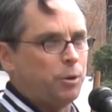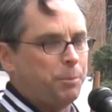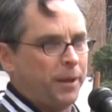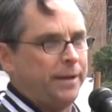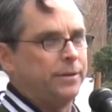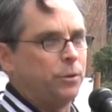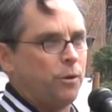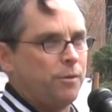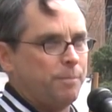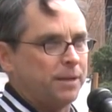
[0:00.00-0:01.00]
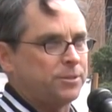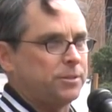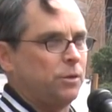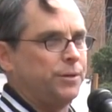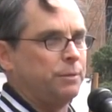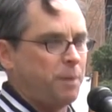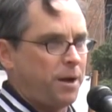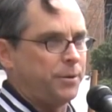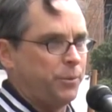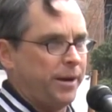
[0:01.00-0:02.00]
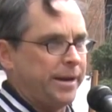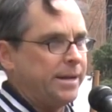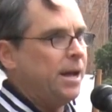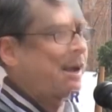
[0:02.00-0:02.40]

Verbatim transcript: plant in northern Mexico near Monterey.